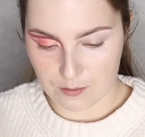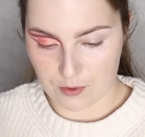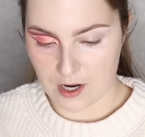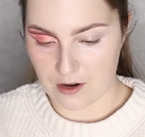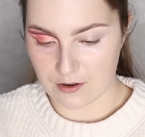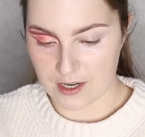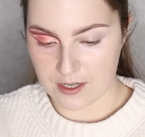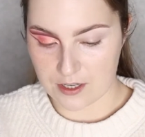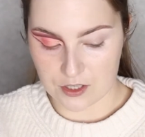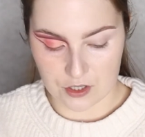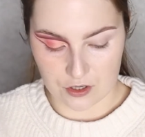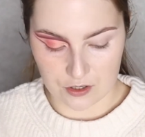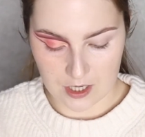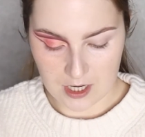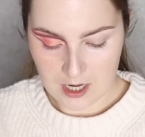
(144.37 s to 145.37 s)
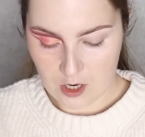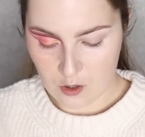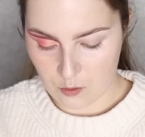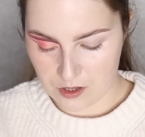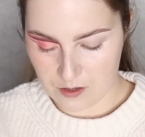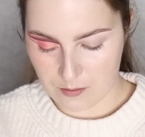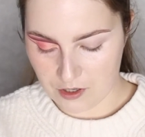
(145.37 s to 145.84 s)
brown undertone
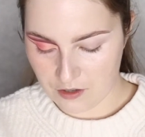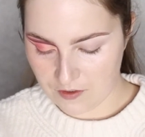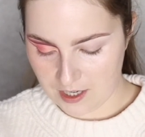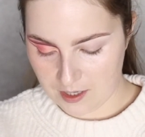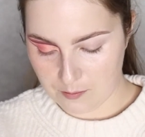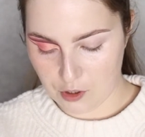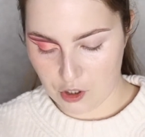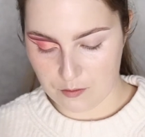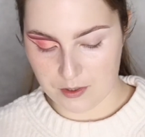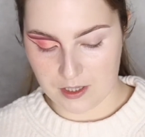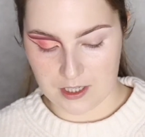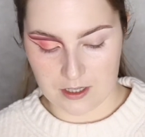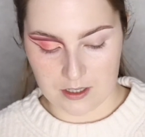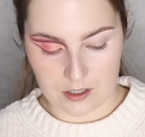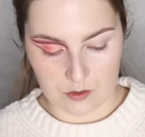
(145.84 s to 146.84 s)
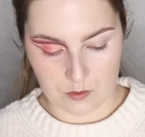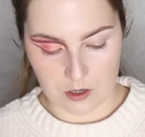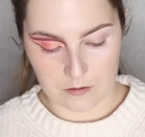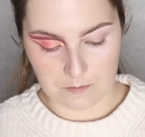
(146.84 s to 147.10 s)
with a bit of like purple in it as well.